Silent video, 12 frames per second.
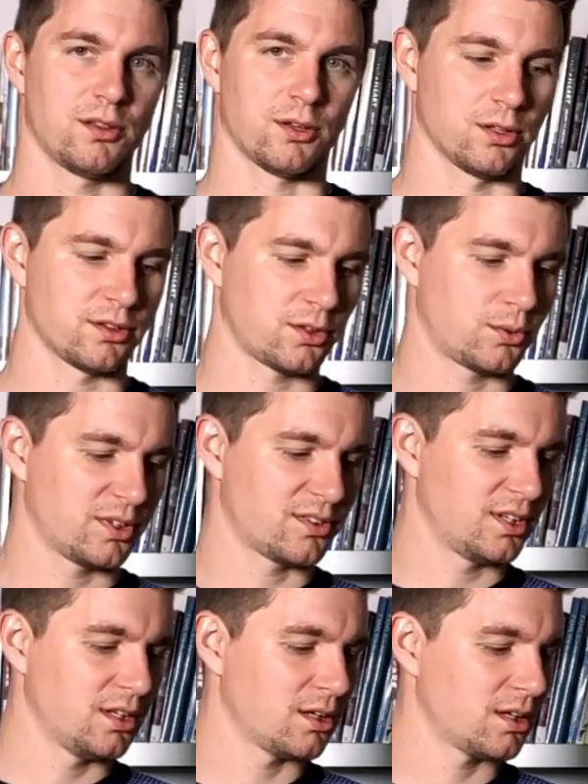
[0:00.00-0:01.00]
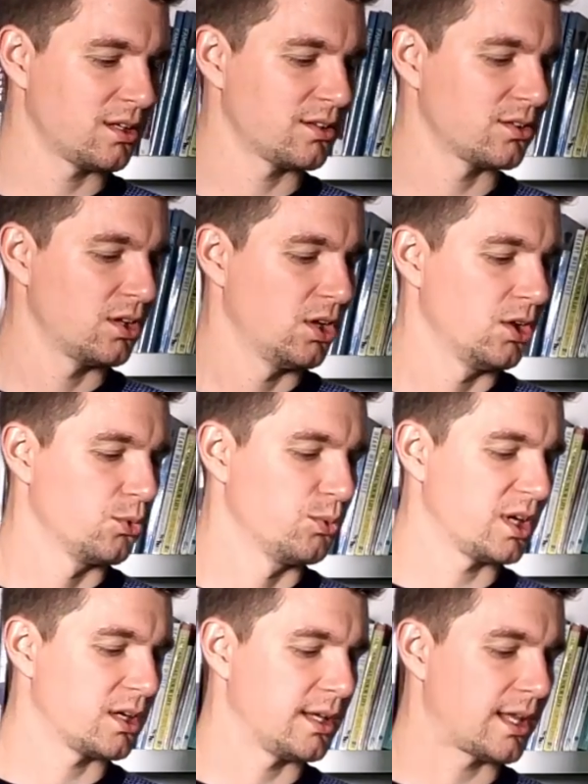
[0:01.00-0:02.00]
The consequence here is
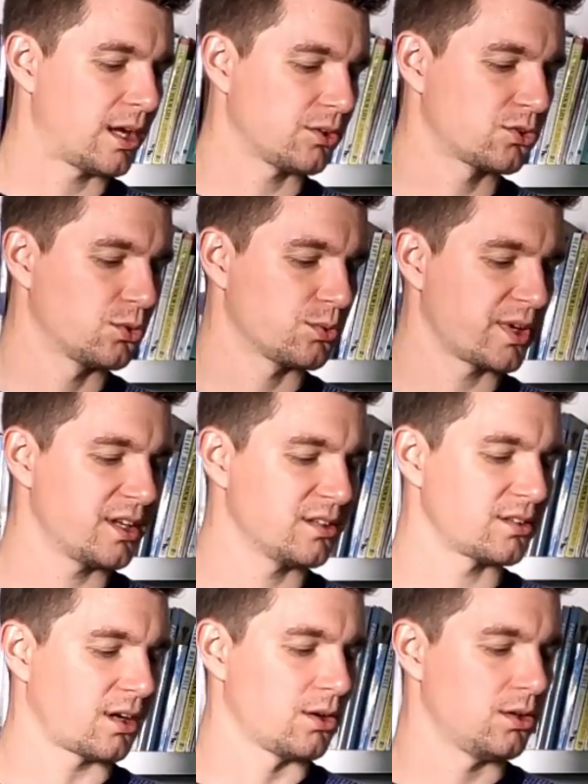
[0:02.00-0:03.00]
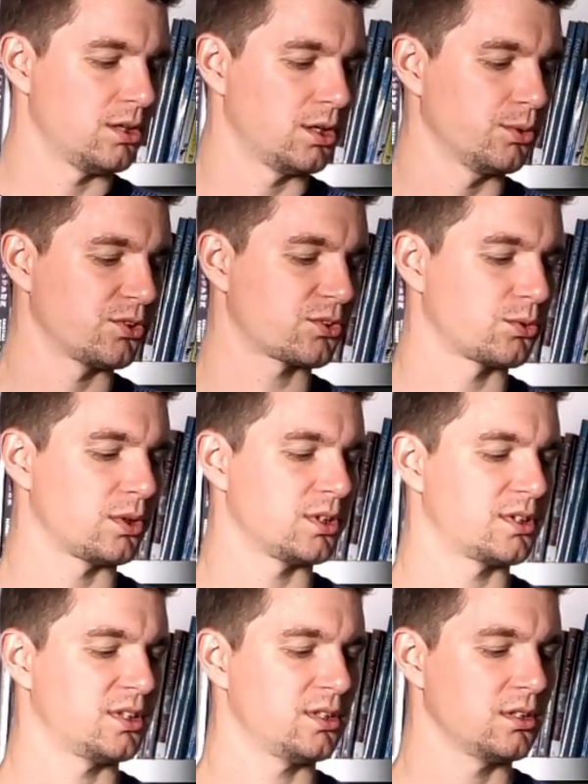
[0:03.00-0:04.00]
we are allowed to raise our lowest
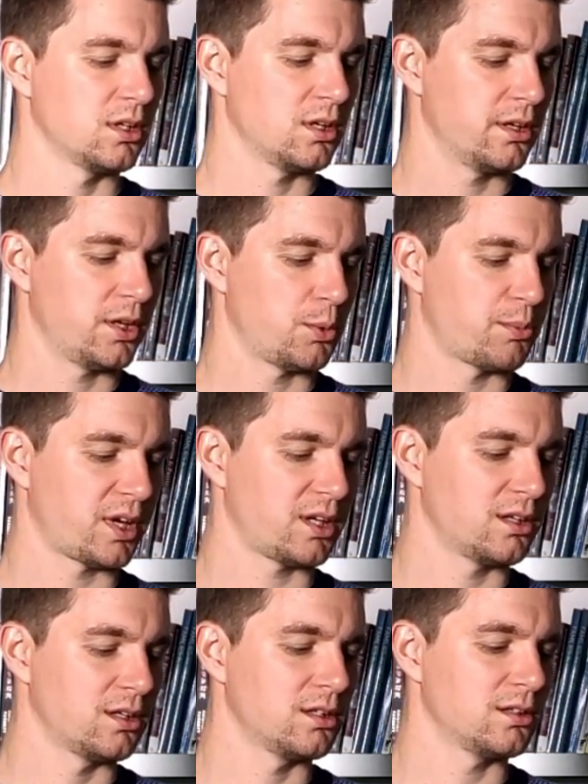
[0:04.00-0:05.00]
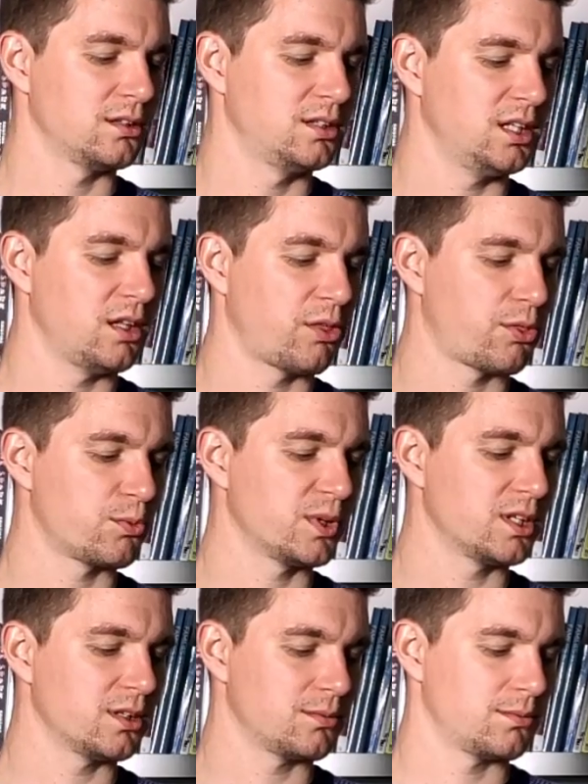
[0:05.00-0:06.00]
quality by a
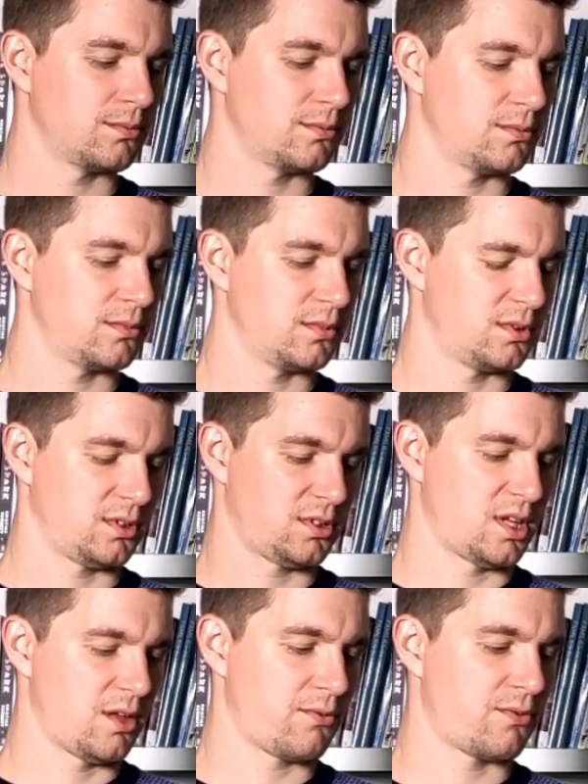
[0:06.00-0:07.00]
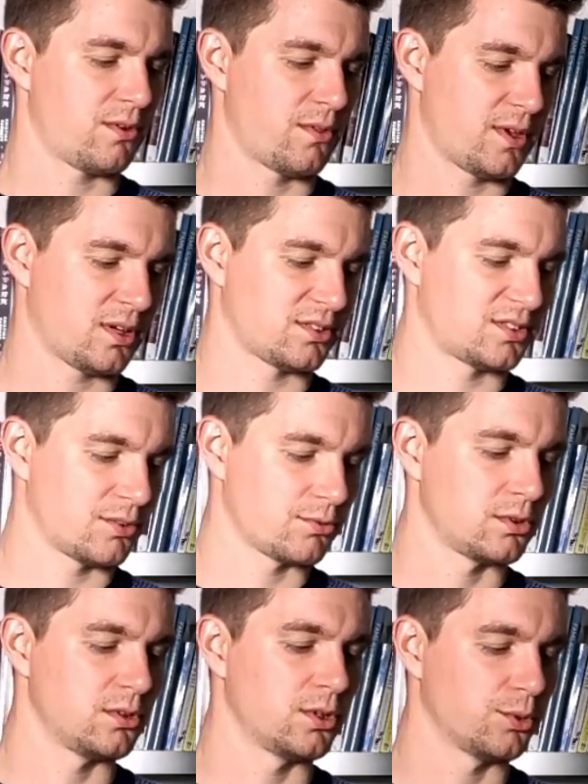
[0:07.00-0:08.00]
D3. If there are
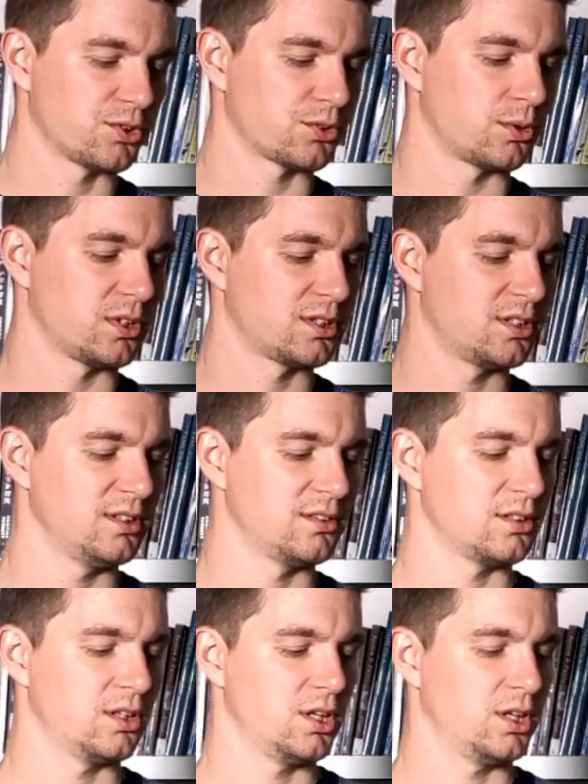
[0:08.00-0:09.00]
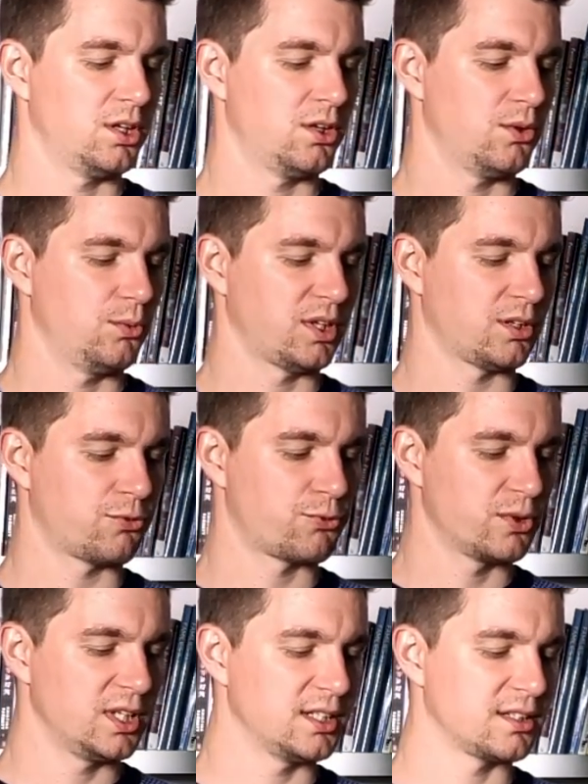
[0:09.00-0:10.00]
several lowest qualities, we can
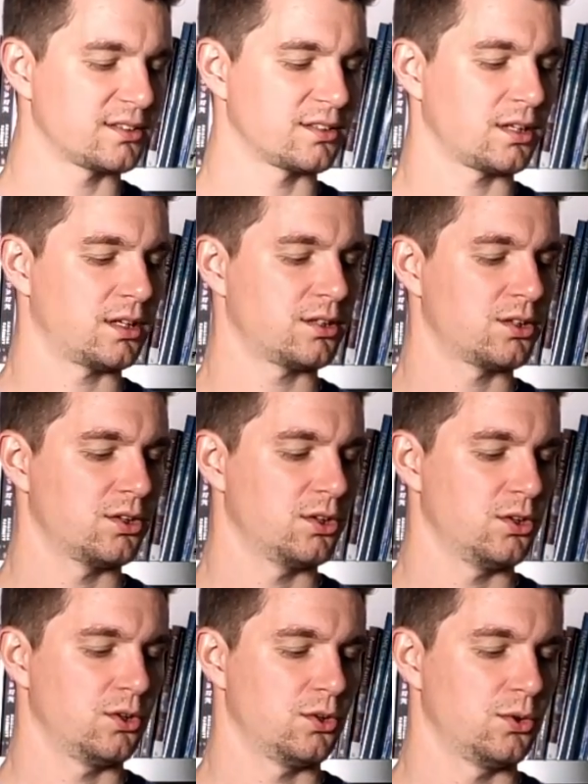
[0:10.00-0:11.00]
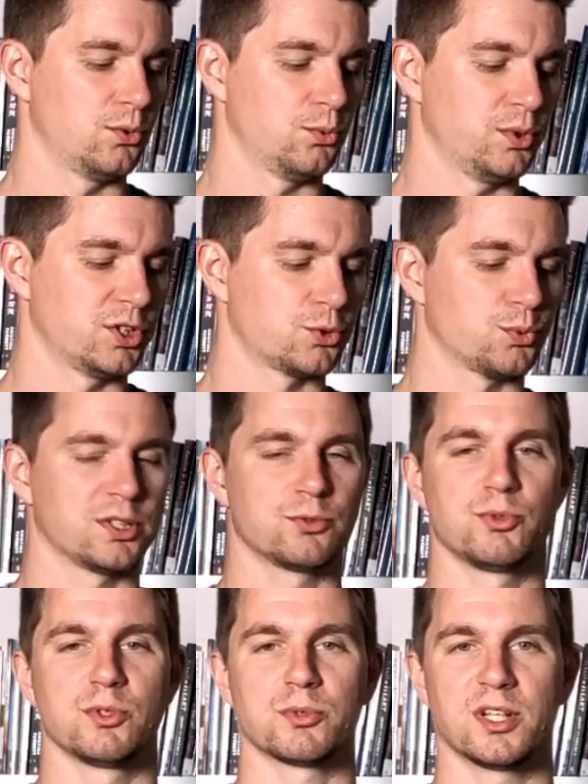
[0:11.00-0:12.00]
freely decide which
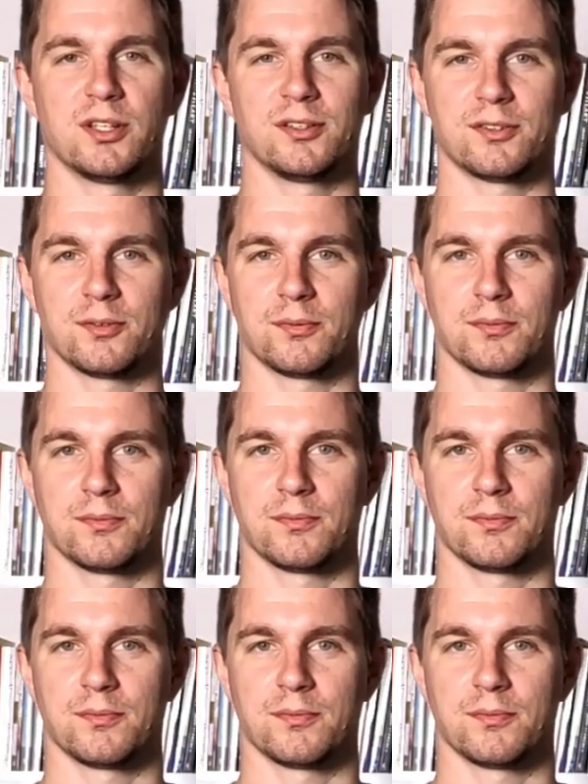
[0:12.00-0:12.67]
one we raise.